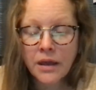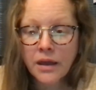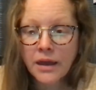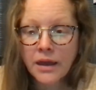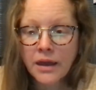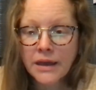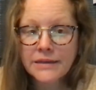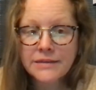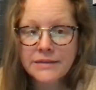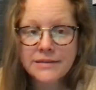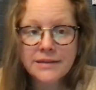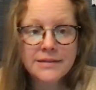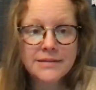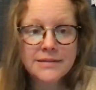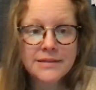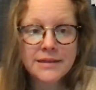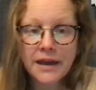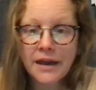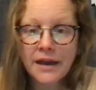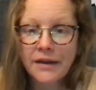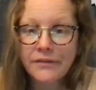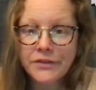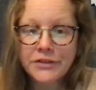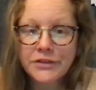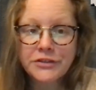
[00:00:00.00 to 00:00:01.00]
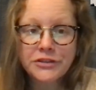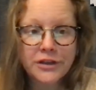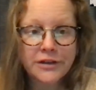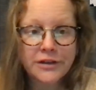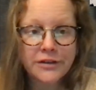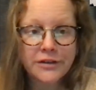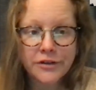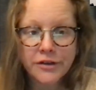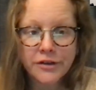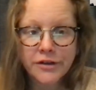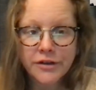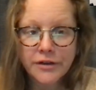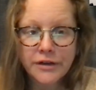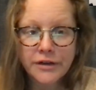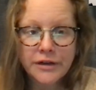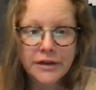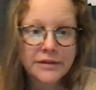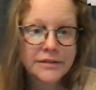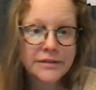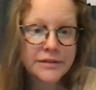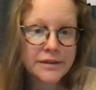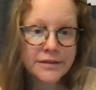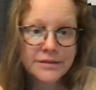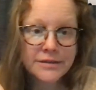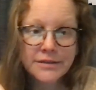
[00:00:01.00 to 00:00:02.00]
It doesn't have a gender, it
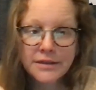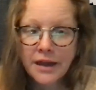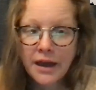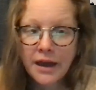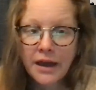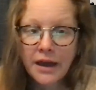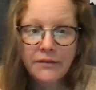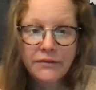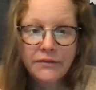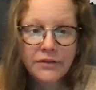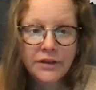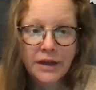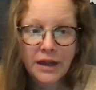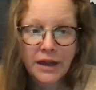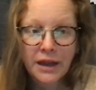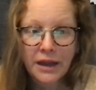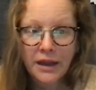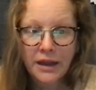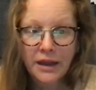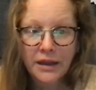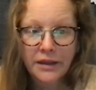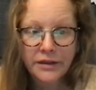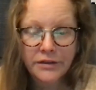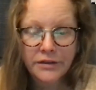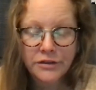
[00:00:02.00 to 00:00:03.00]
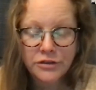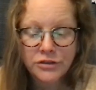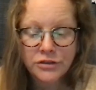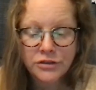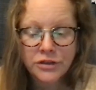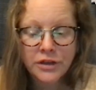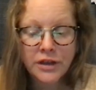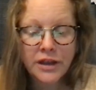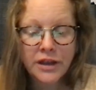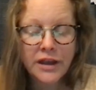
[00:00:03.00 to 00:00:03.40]
doesn't have an age,